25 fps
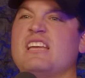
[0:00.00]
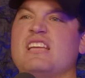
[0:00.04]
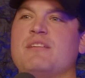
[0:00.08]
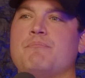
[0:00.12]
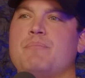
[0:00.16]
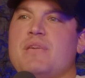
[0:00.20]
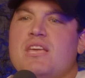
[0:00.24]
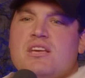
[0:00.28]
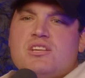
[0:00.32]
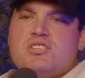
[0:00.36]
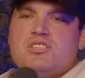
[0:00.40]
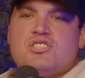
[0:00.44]

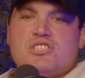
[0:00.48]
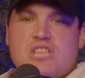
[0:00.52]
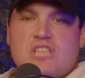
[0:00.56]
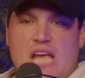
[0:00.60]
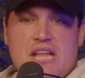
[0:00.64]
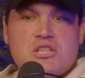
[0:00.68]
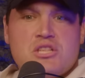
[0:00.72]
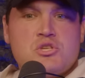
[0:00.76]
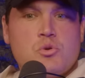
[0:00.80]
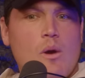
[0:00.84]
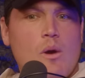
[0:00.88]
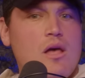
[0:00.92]
Because
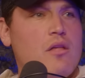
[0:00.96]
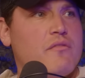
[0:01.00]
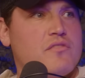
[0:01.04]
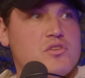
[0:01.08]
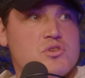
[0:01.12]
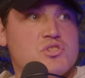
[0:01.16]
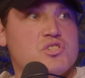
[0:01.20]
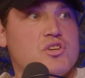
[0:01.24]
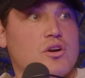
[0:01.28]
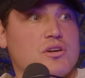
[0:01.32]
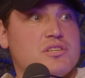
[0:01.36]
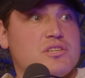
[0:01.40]
at 12
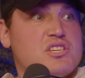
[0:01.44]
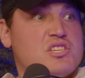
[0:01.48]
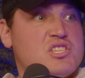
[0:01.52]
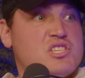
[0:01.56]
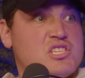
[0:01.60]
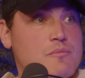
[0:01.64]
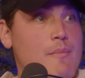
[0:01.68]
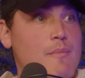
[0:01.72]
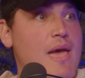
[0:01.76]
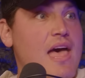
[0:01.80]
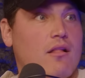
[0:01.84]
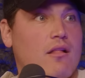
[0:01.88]
you start to
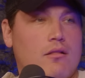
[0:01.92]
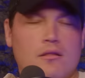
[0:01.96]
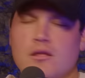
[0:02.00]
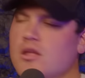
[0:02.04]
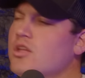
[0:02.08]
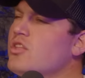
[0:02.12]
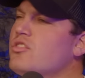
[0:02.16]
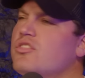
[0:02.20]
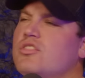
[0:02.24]
smell.